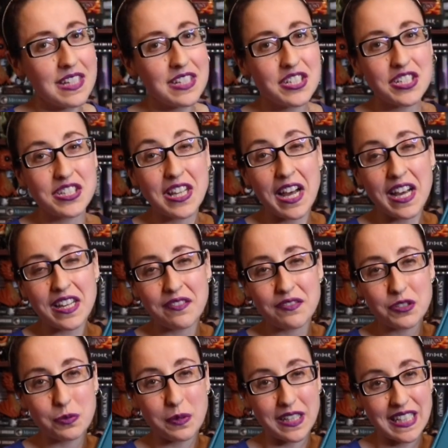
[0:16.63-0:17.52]
July
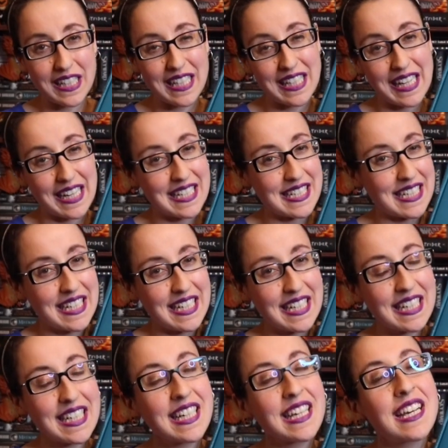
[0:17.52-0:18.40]
of
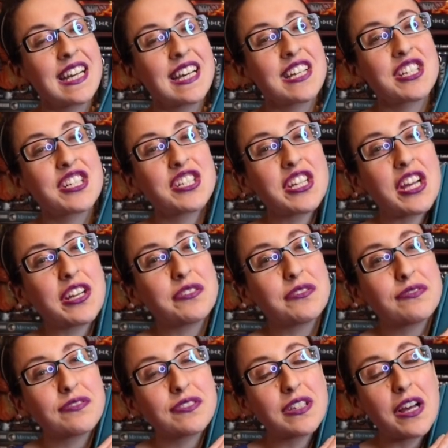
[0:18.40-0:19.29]
2019
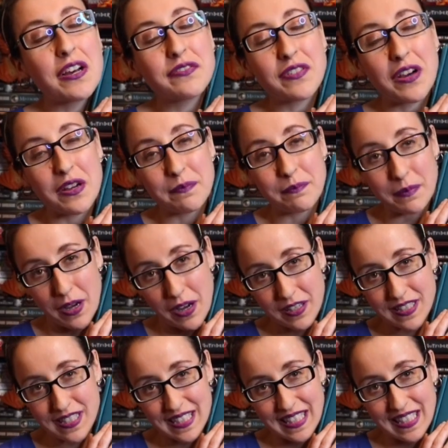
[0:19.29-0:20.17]
Shelflove
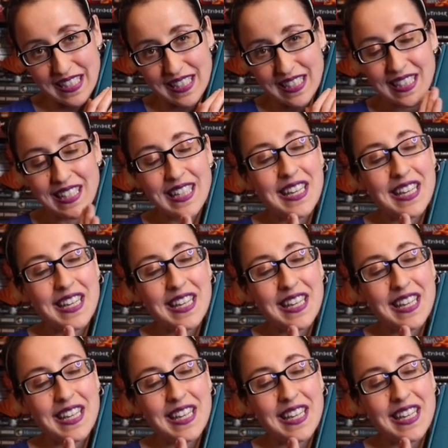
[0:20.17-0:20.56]
unboxing.